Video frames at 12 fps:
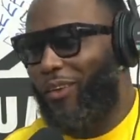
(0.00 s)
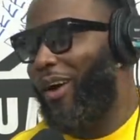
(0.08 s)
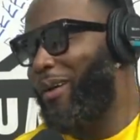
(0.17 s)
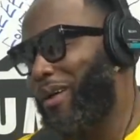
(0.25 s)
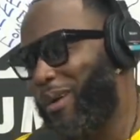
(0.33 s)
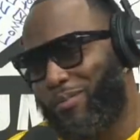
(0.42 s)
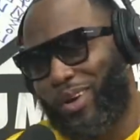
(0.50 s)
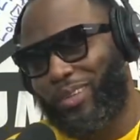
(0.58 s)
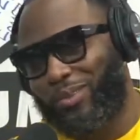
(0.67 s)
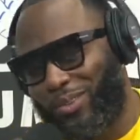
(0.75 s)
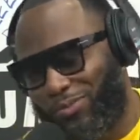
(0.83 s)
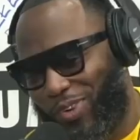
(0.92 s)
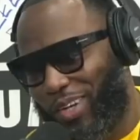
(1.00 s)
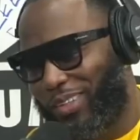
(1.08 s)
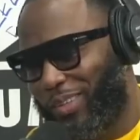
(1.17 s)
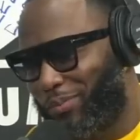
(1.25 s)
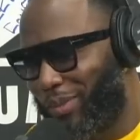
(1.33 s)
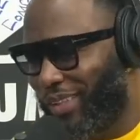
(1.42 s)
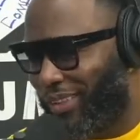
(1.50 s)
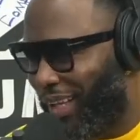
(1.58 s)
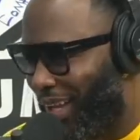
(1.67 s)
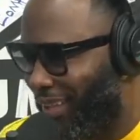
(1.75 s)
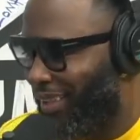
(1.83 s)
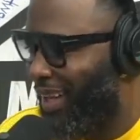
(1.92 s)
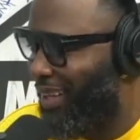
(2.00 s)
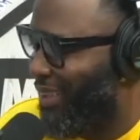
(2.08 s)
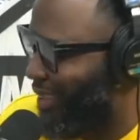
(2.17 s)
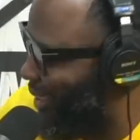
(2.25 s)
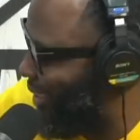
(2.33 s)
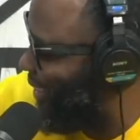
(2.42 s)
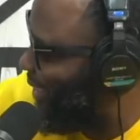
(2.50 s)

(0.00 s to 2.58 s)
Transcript: While my brother was fucking the bitch that, that look